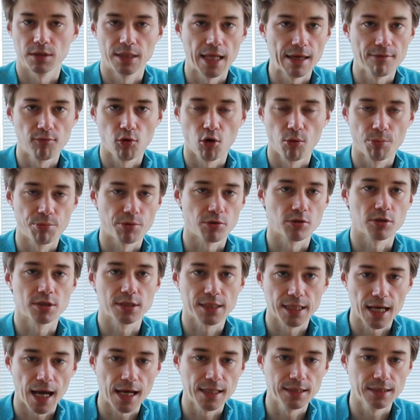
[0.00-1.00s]

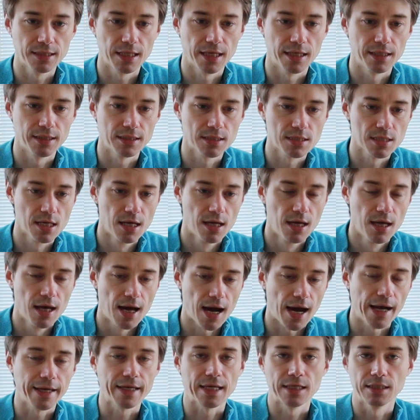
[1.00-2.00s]
developers, candidates,
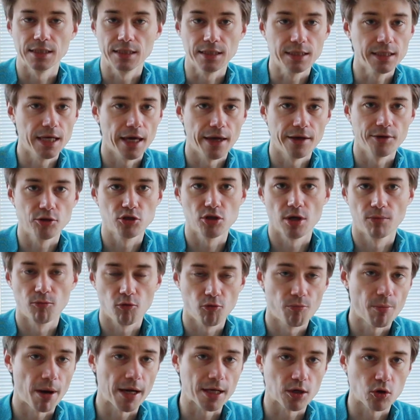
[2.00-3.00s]
I can engage some
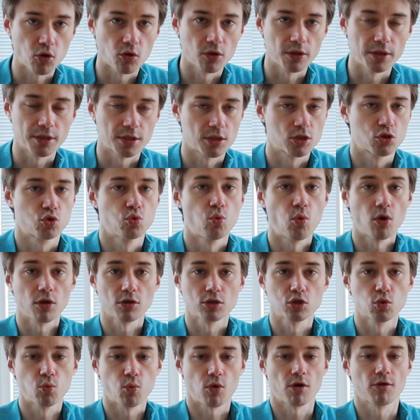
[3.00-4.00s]
of my colleagues to
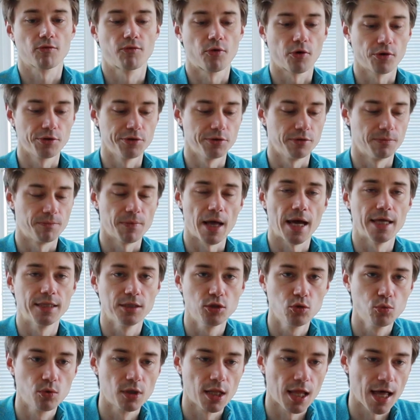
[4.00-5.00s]
also work for you,
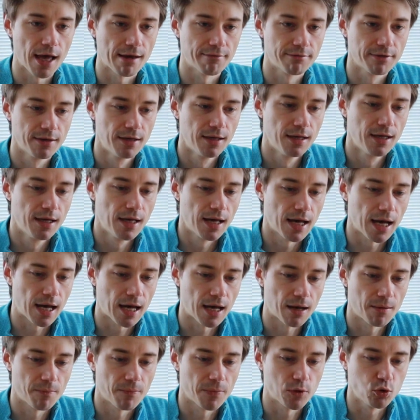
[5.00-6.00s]
and you will have
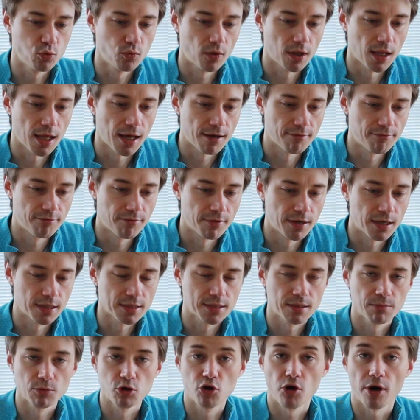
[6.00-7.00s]

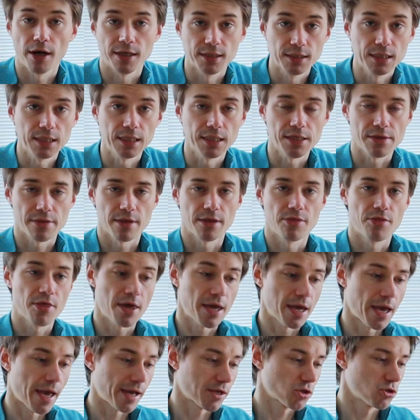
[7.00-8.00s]
some guarantee that
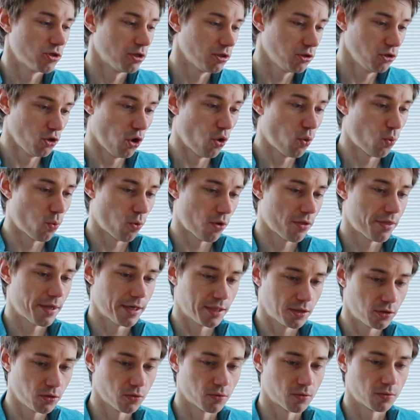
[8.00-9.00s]
they actually know what
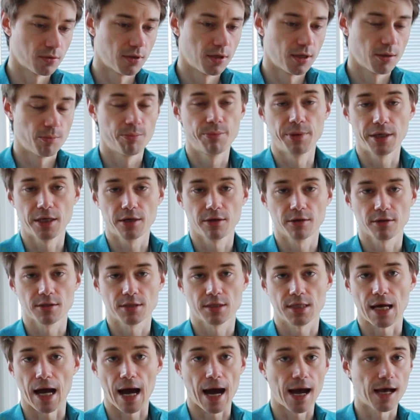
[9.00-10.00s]
they do,
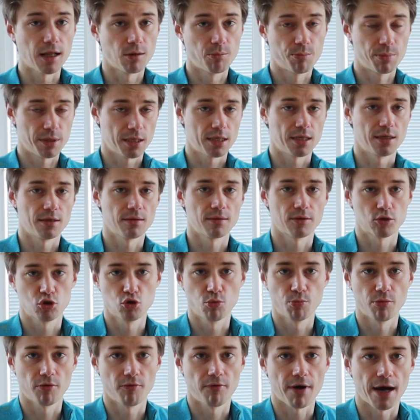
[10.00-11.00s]
because I'll be
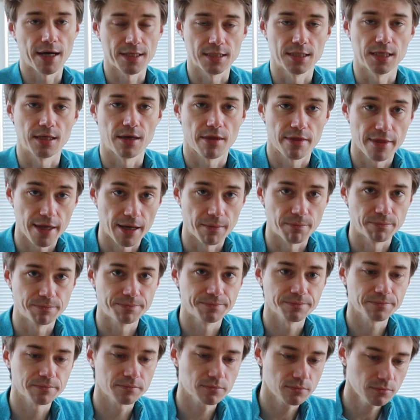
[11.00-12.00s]
supervising
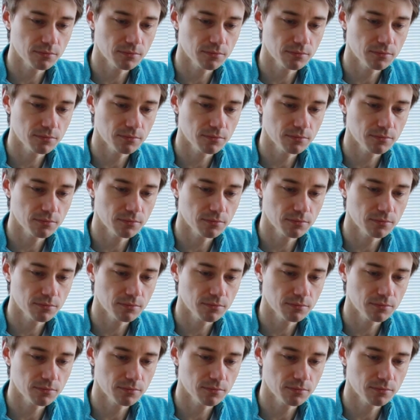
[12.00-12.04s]
them.